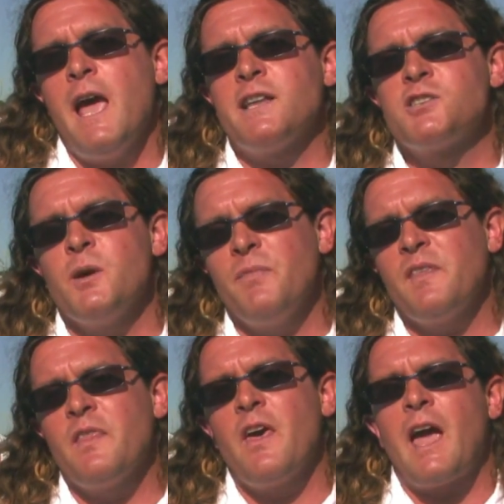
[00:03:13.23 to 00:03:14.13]
It's
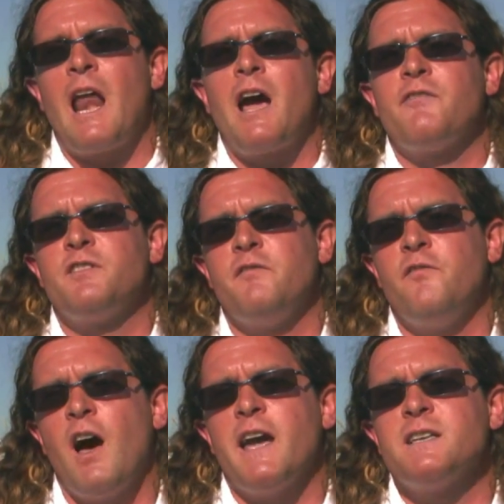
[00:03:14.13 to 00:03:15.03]
something they're gonna have to
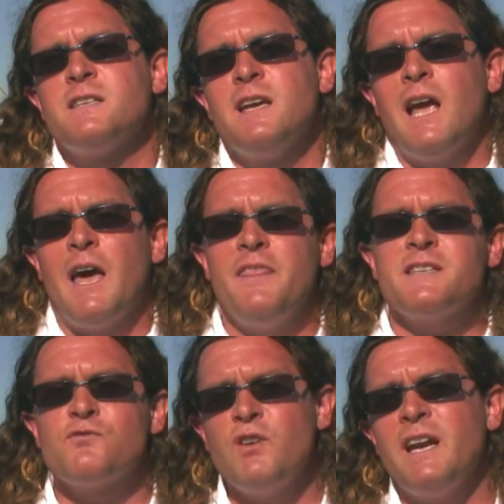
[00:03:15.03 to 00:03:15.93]
fight. And
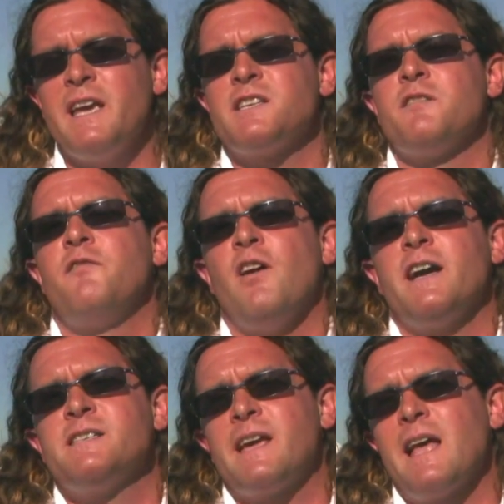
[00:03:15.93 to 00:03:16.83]
this really is a
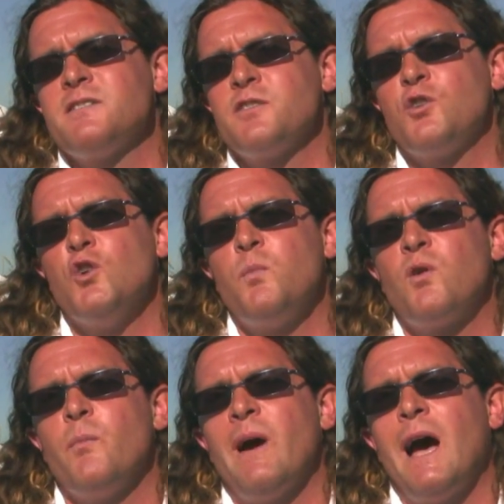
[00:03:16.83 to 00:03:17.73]
fight against the
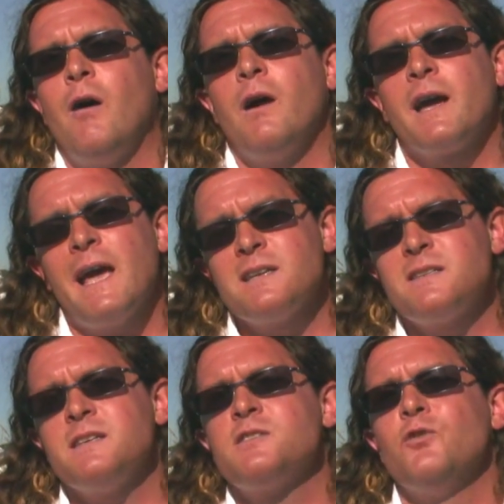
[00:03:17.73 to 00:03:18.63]
corporate power,
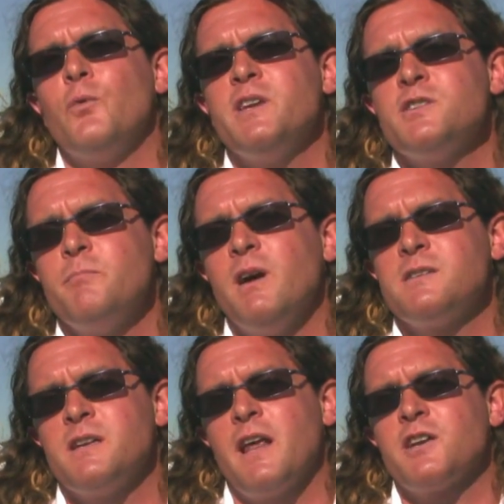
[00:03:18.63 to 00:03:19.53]
against these Norwegian
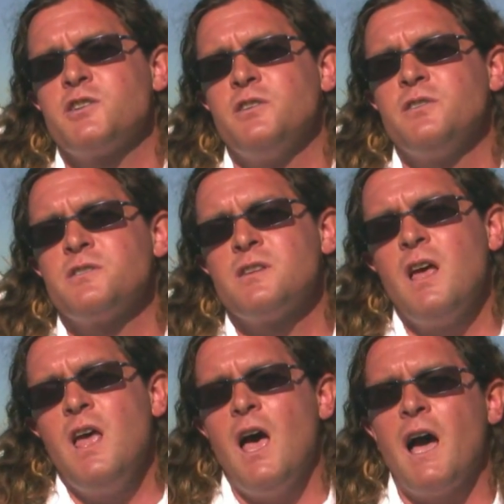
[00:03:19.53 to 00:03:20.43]
multinationals,
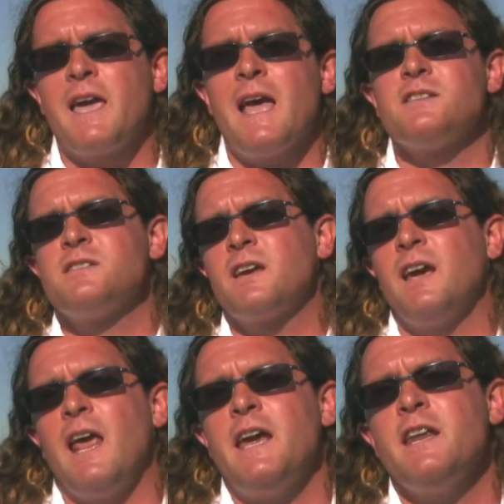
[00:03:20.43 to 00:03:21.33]
against the
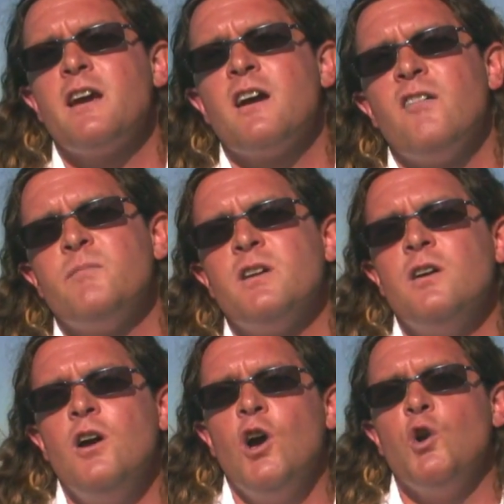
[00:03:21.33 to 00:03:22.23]
Canadian government,
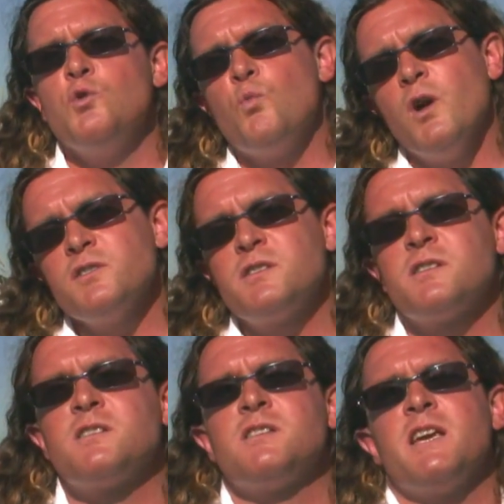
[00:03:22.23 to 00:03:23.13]
who wants to
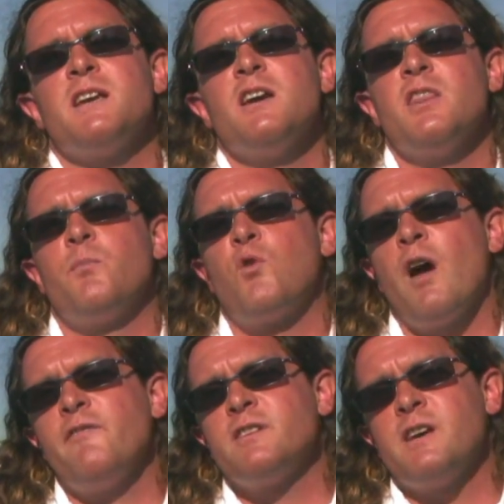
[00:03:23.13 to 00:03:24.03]
see the
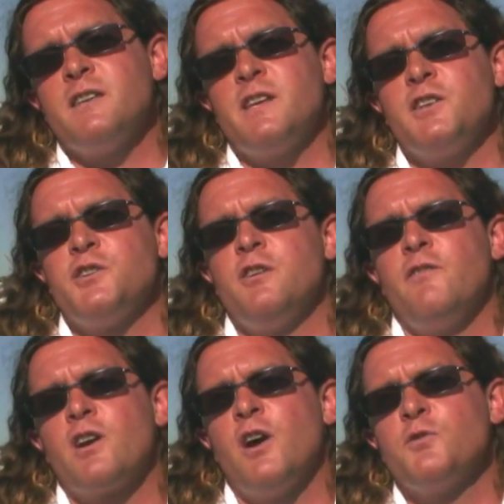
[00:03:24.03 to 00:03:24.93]
privatization
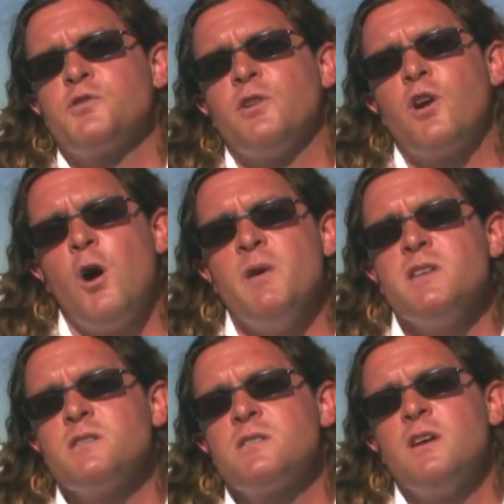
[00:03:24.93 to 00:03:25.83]
of our coastal
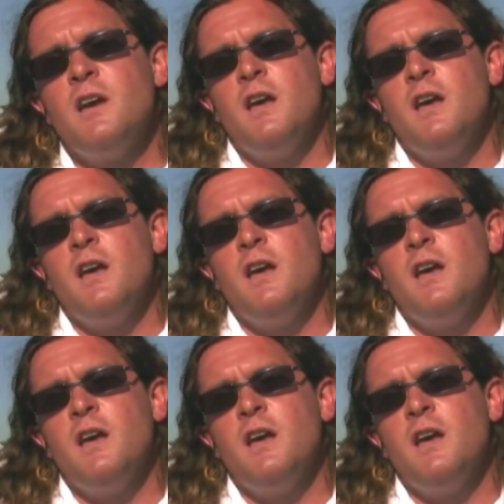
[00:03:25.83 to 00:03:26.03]
commons.